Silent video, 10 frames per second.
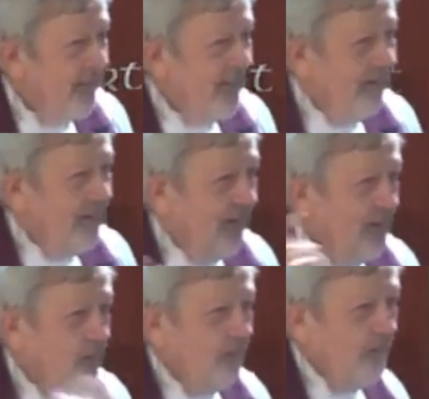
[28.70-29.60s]

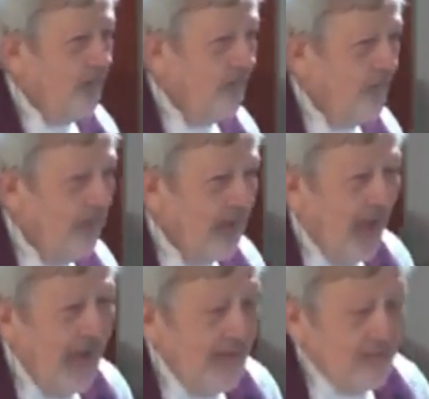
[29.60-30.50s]
Now,
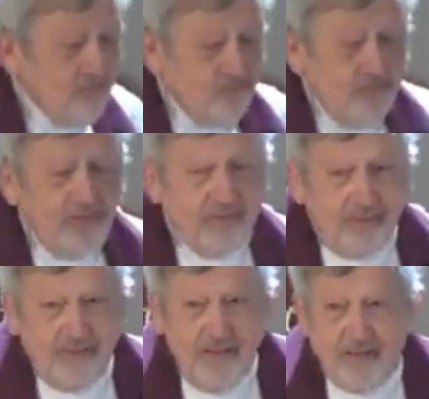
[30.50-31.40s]
I had seen
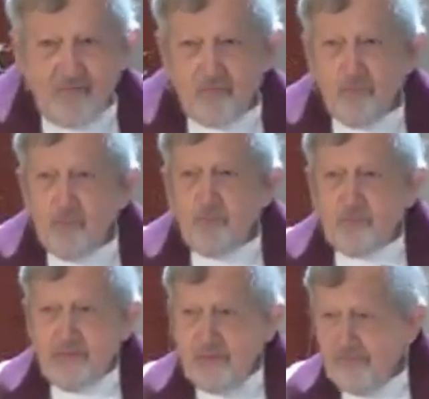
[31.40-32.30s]
that as a
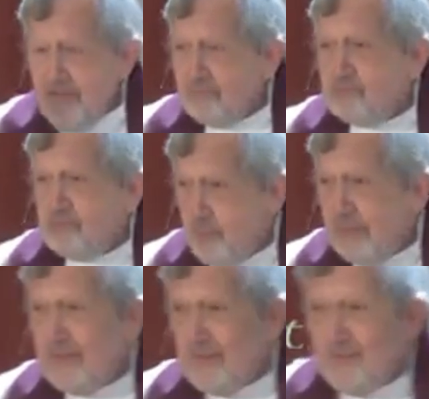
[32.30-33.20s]
movie about 20 years